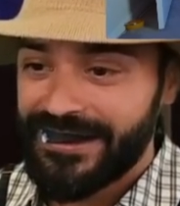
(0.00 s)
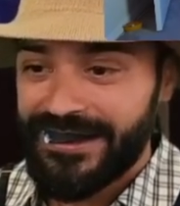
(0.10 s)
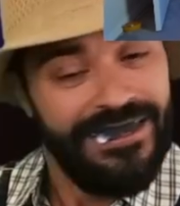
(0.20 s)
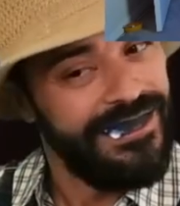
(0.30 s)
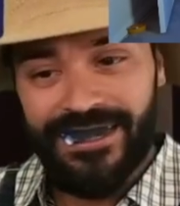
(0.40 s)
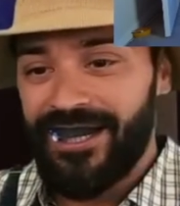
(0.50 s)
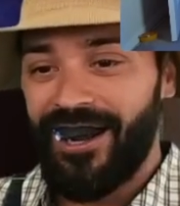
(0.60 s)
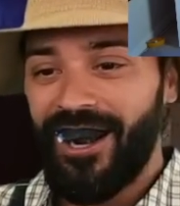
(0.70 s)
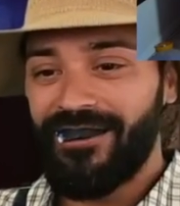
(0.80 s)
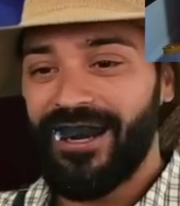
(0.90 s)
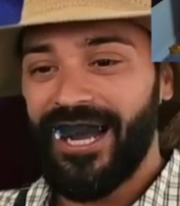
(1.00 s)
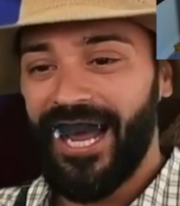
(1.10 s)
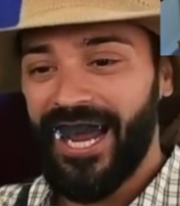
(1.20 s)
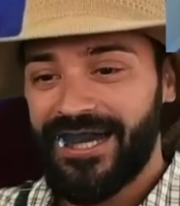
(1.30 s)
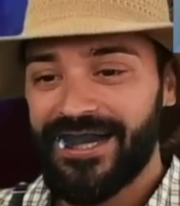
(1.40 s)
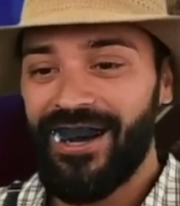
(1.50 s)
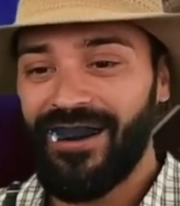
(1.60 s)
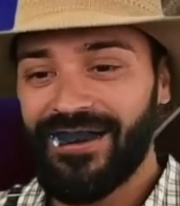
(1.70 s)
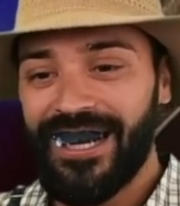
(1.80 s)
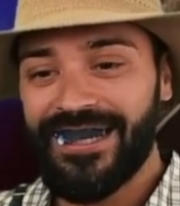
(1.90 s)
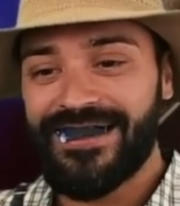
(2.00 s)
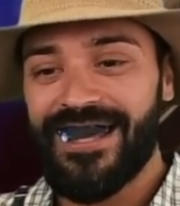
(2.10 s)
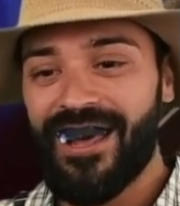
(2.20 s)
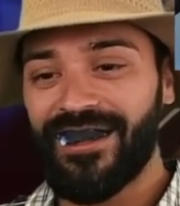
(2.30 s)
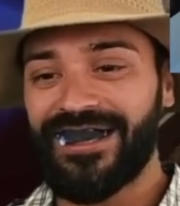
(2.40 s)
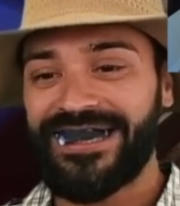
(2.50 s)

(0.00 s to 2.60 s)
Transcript: stars now, stars right, now, stars now, right. stars now. Settle